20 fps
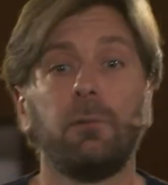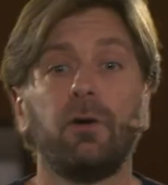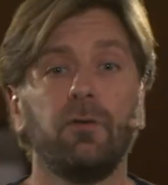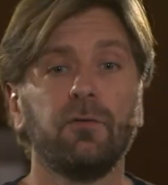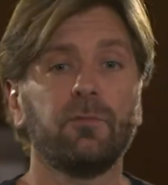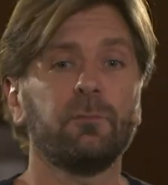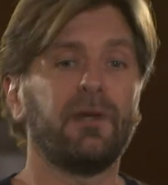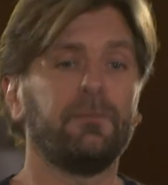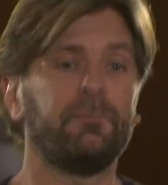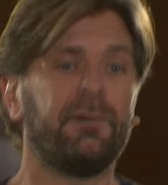
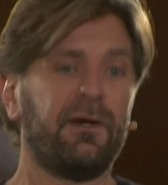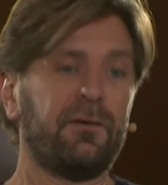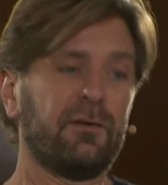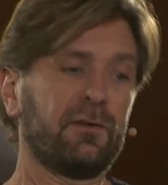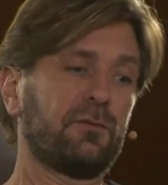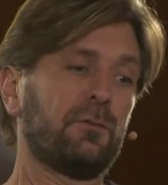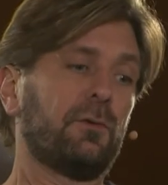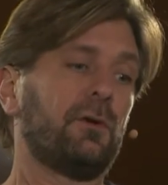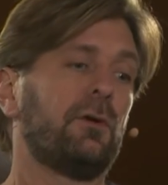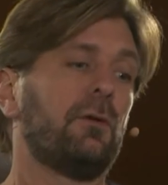both my
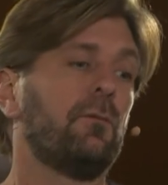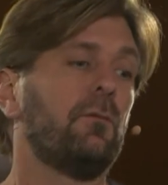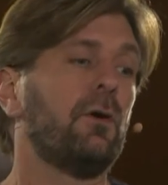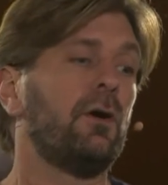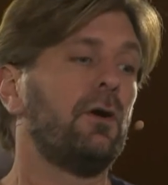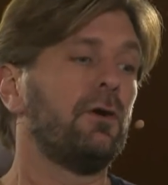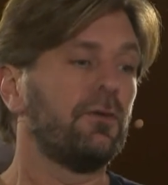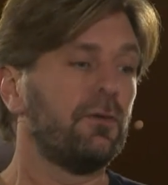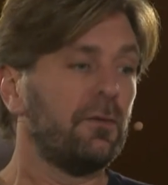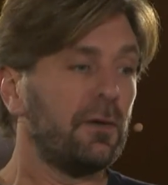parents
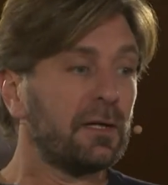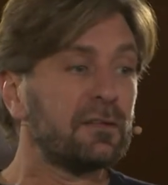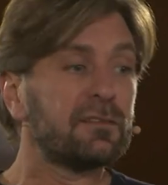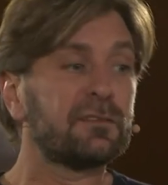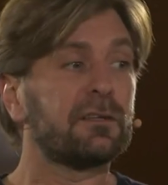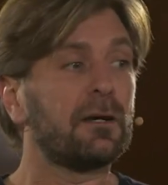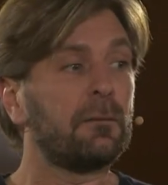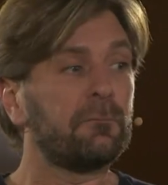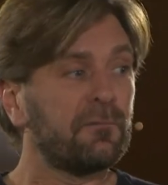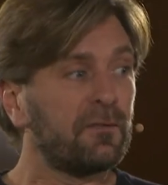were doing
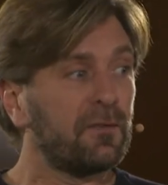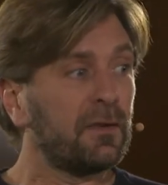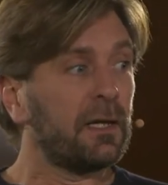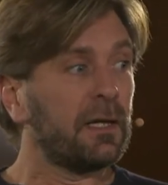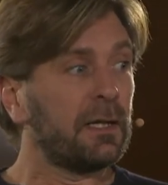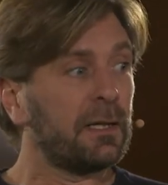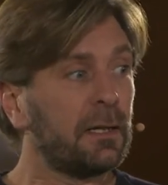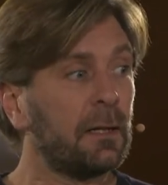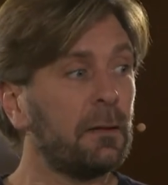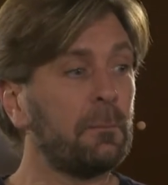
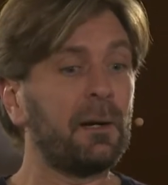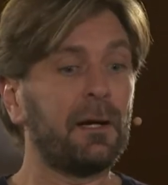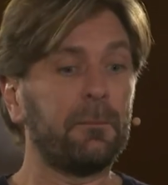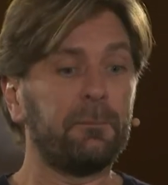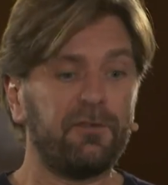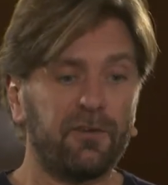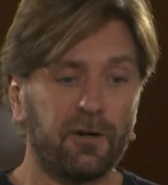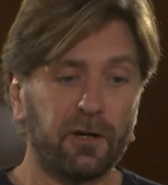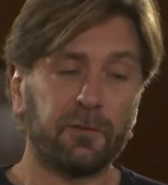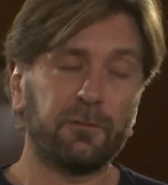something. My
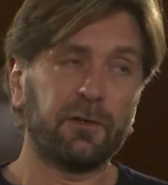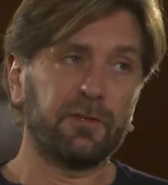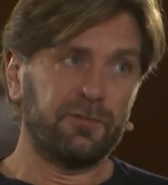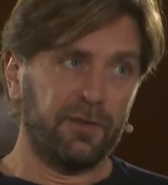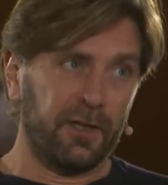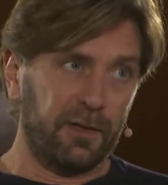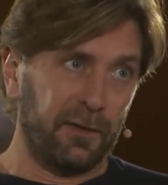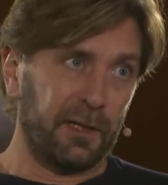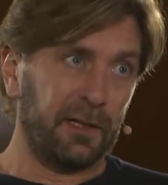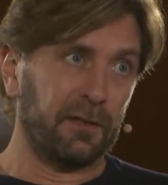father was
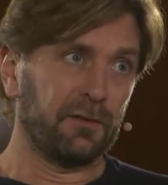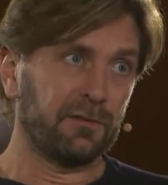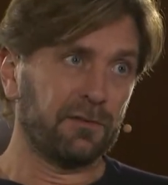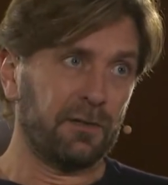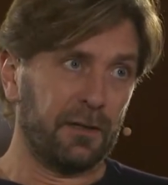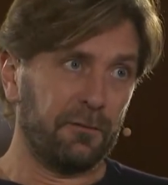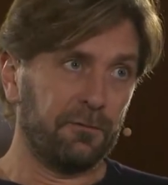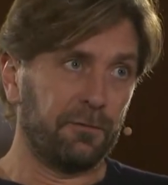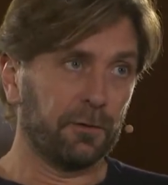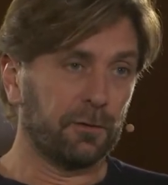very
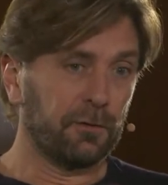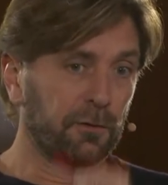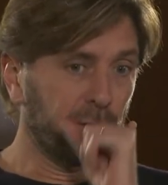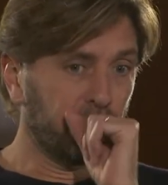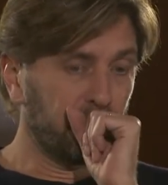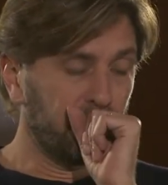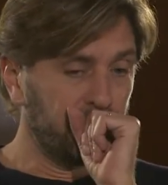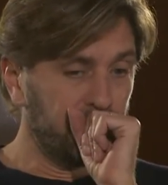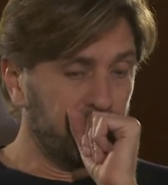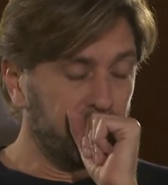interested in
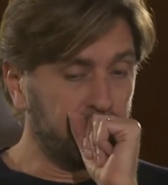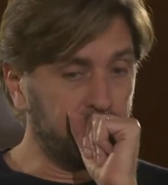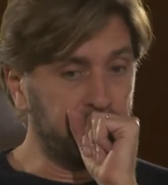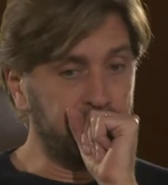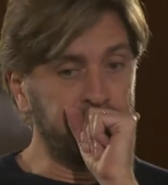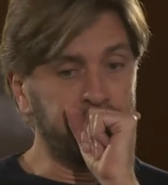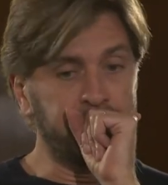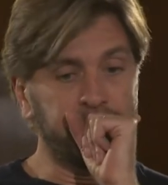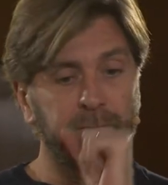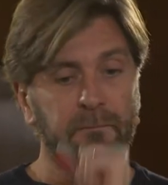photography,
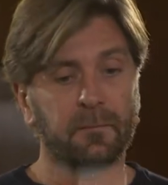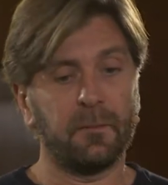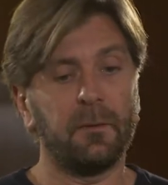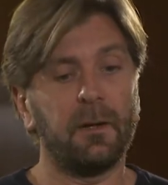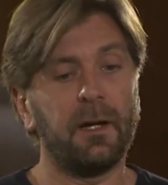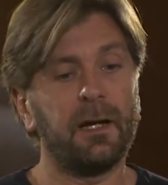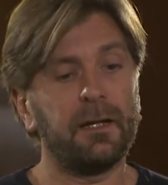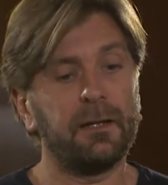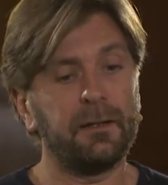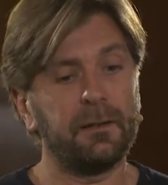
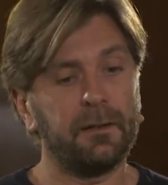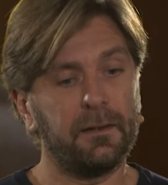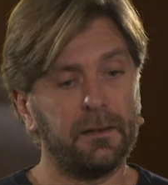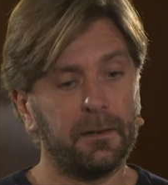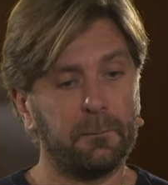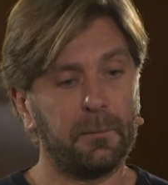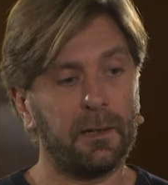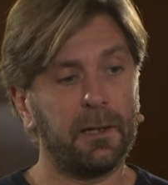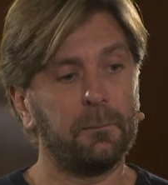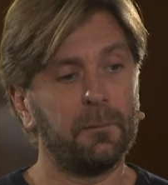and
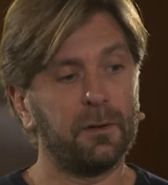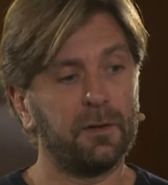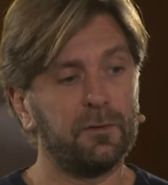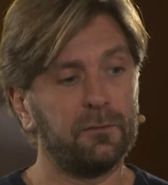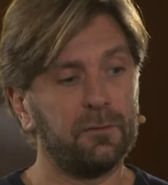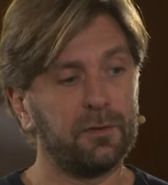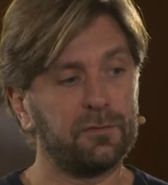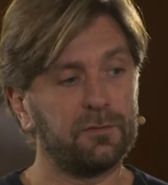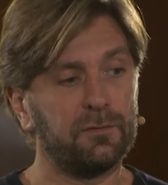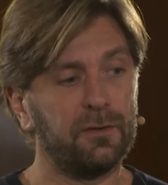my mother
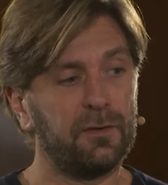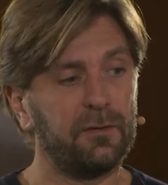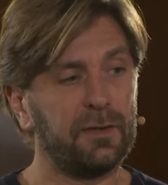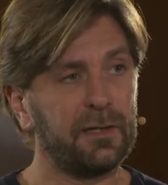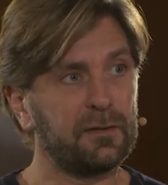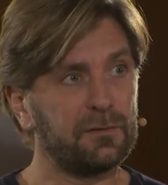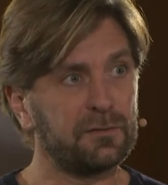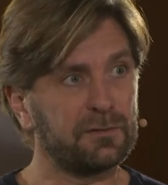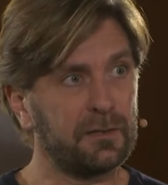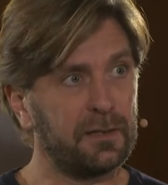was very
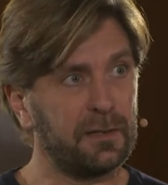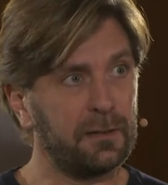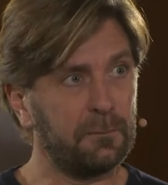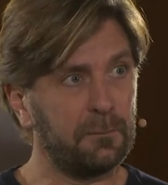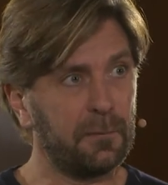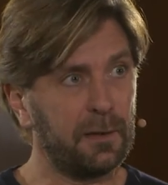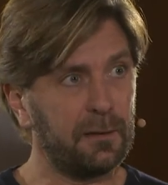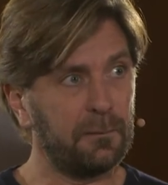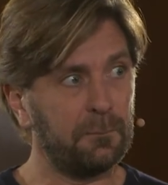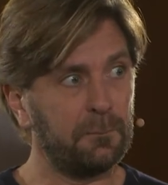interested
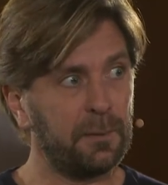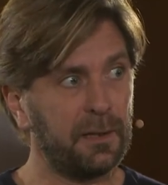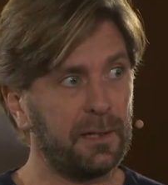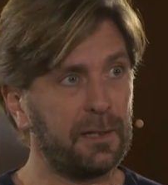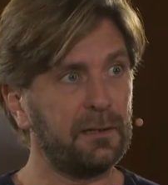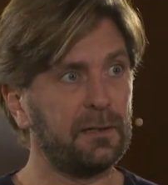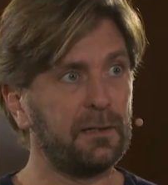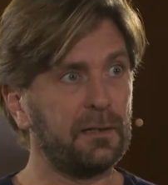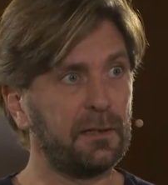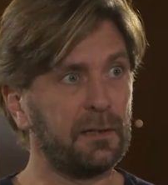in
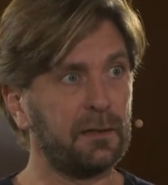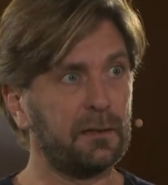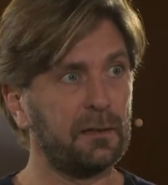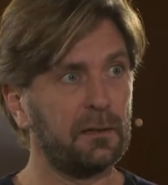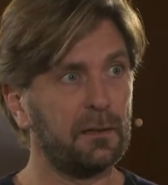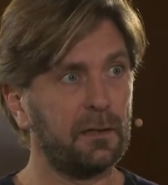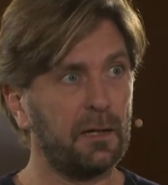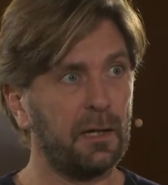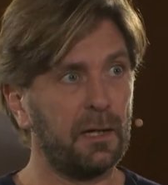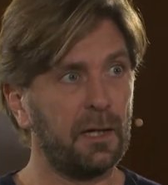painting.
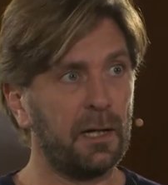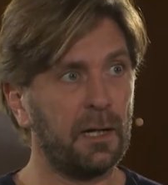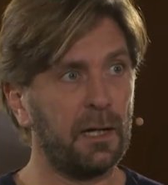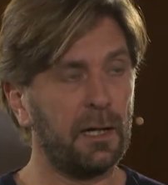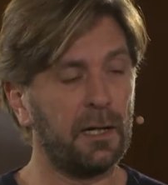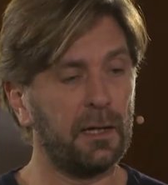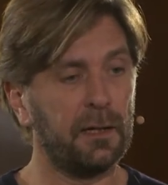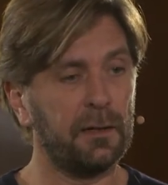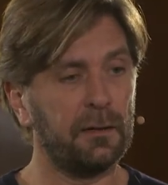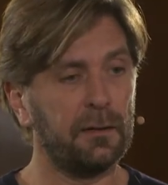
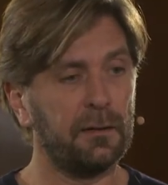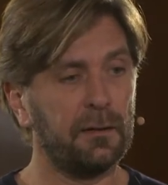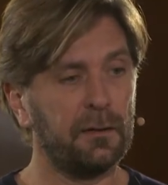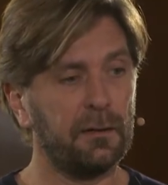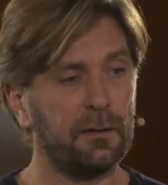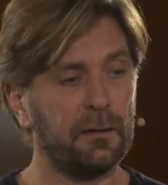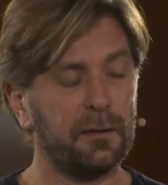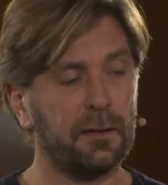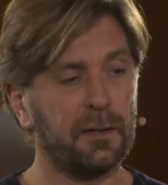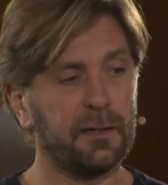
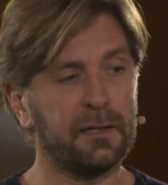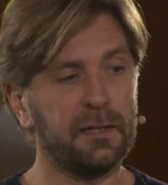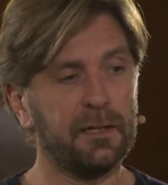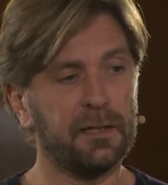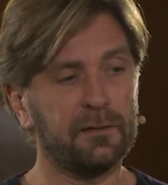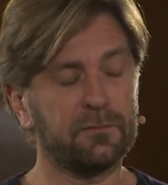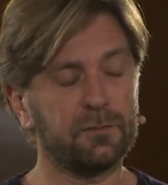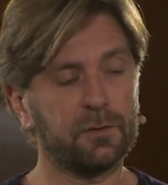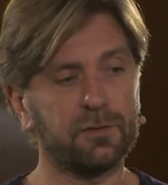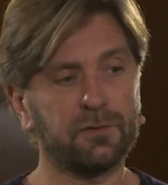And I
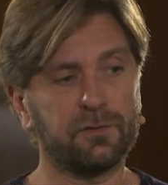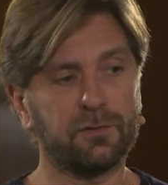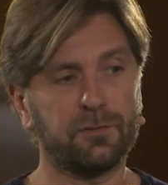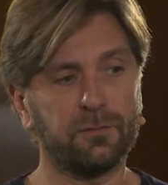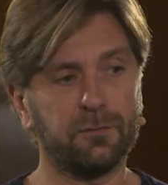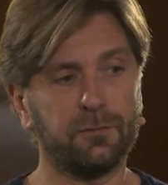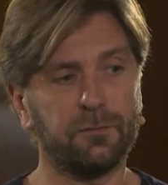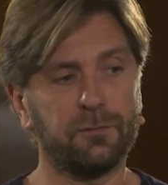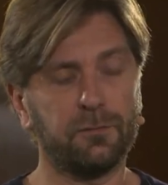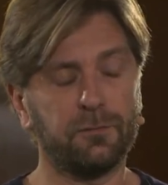think it was,
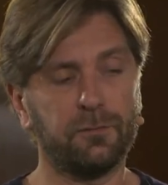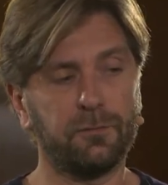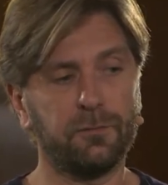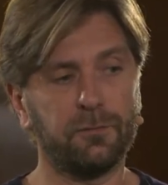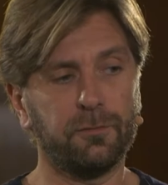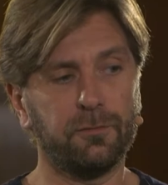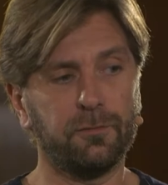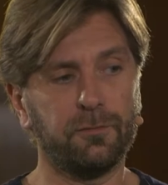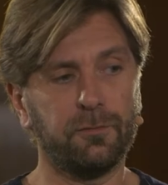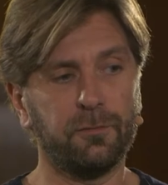
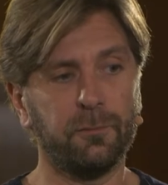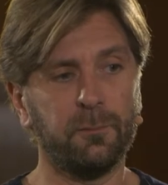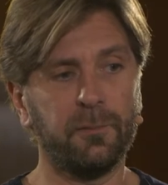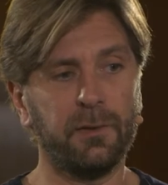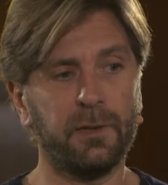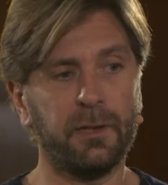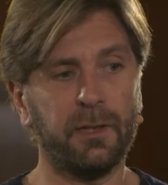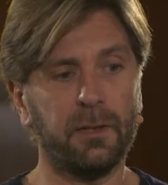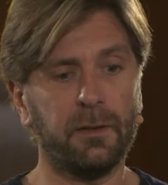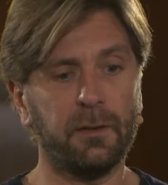for
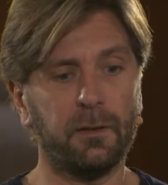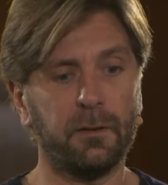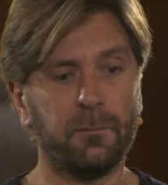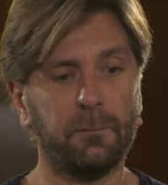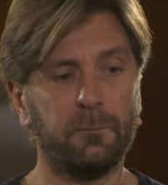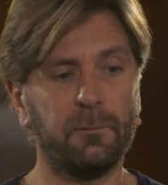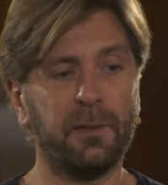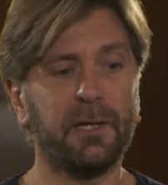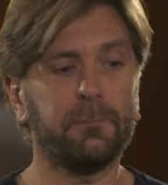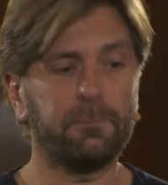me, a
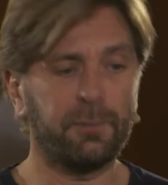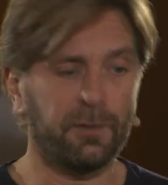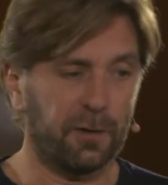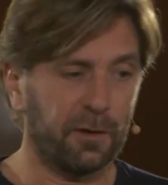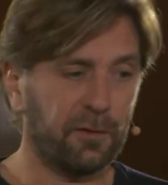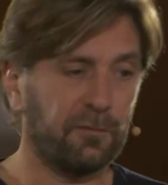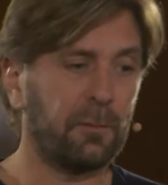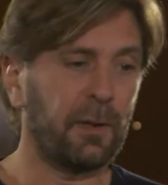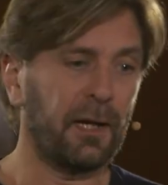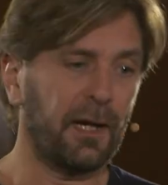big
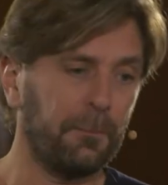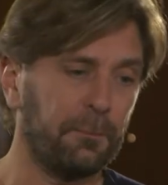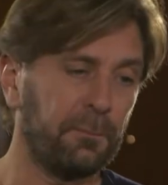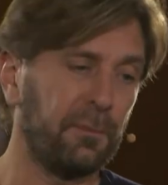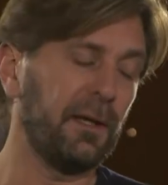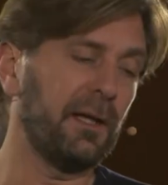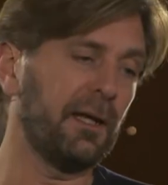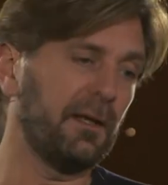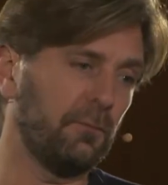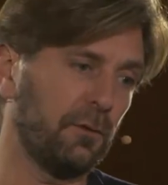part of my
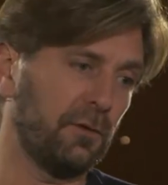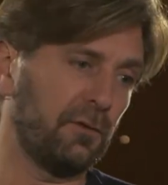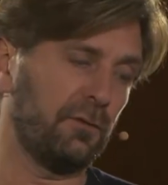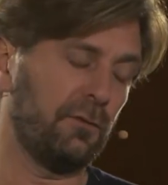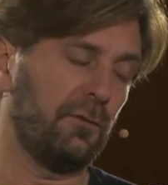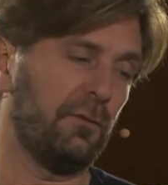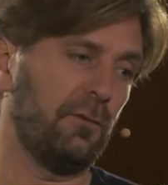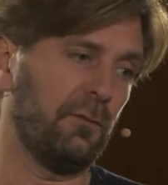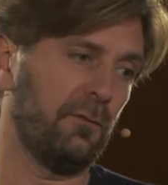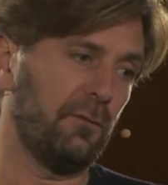upbringing
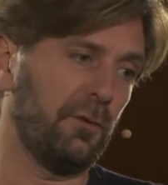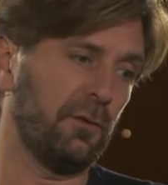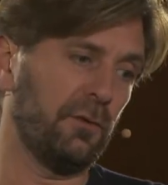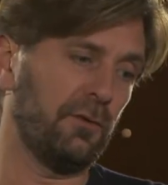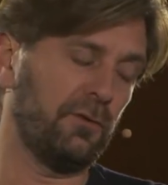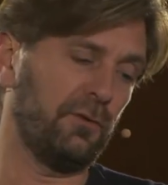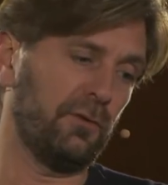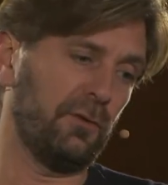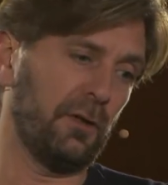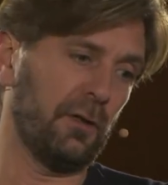
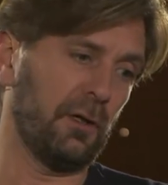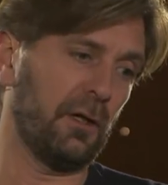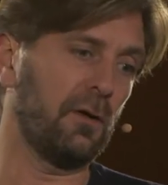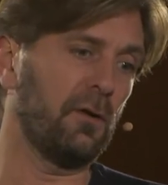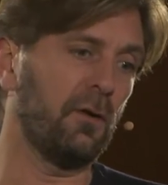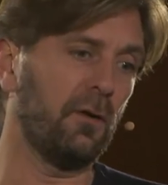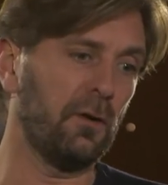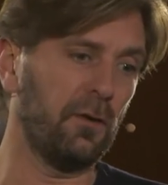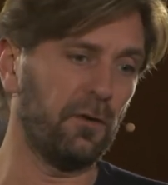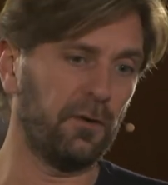was
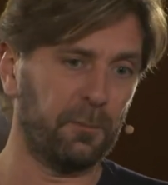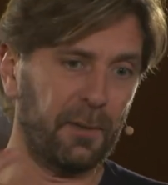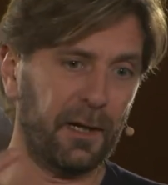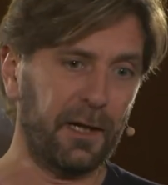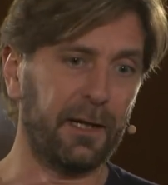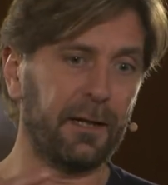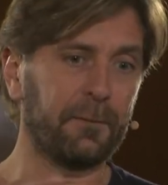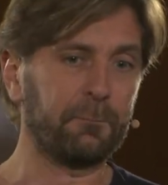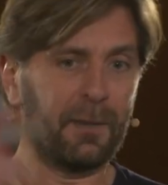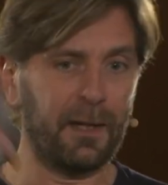colored
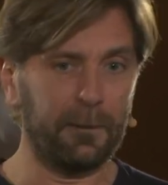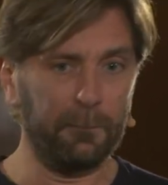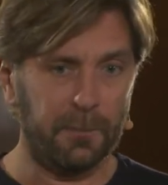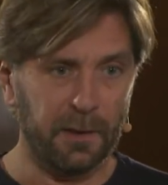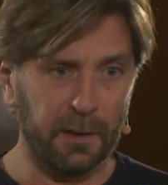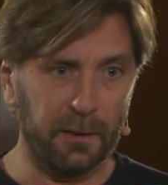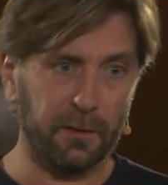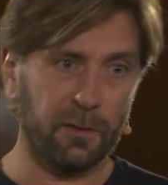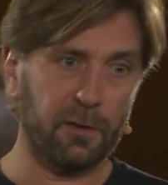by that my mother